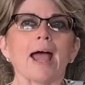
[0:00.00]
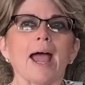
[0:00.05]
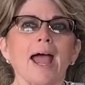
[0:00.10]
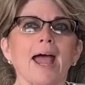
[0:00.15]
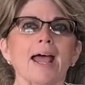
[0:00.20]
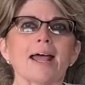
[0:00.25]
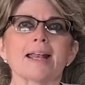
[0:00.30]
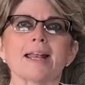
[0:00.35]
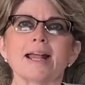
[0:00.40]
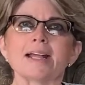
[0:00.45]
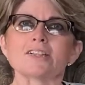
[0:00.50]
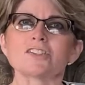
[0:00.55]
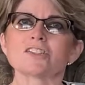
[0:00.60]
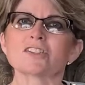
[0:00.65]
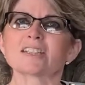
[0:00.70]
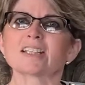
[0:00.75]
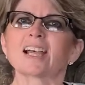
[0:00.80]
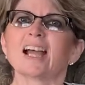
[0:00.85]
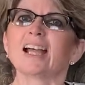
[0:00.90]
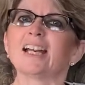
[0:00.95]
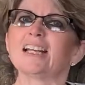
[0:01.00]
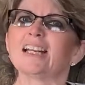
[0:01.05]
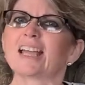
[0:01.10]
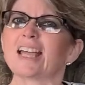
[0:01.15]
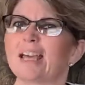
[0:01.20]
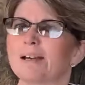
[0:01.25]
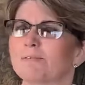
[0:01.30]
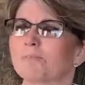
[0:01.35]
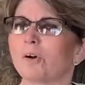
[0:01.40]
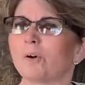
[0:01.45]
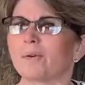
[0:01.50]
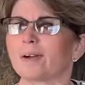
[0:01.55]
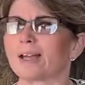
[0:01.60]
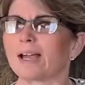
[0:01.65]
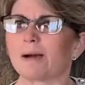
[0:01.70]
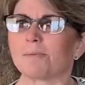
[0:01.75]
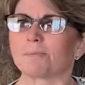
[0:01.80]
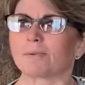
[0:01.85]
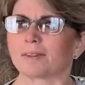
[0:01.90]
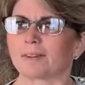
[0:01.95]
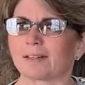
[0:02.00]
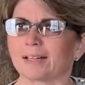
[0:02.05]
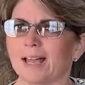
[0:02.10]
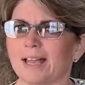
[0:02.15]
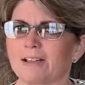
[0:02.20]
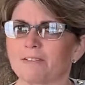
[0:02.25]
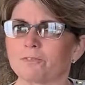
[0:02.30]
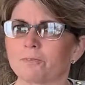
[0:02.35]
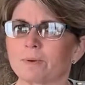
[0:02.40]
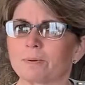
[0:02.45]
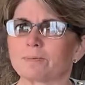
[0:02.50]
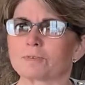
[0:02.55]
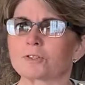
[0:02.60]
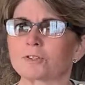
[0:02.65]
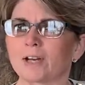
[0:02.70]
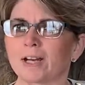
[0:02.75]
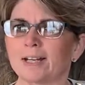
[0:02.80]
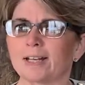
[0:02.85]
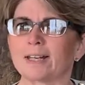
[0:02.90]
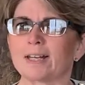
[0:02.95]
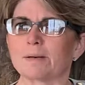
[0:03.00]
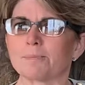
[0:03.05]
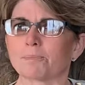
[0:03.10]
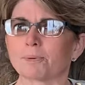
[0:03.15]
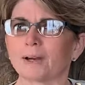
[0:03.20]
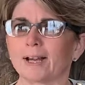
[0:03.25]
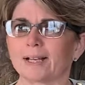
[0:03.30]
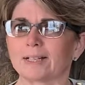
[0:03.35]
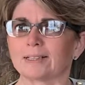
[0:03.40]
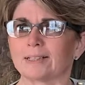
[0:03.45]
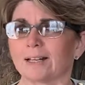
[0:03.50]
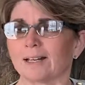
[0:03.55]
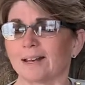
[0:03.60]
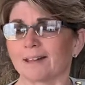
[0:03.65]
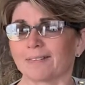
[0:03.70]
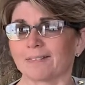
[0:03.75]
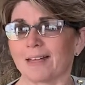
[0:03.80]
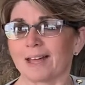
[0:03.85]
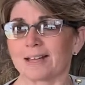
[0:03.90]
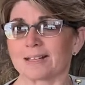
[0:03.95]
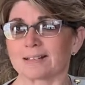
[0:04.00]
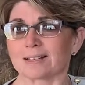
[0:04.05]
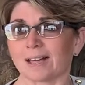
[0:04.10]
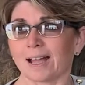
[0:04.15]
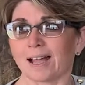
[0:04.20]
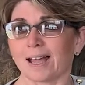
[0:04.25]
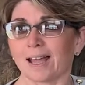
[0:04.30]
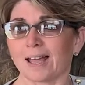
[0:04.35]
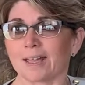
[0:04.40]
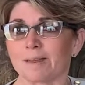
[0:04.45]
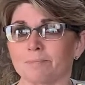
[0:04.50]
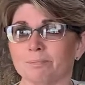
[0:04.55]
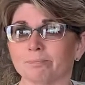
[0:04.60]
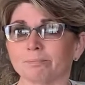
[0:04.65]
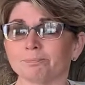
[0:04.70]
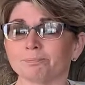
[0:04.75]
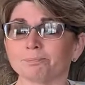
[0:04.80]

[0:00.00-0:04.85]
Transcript: And I just kind of kept going on with life. We were trying to get pregnant at that time.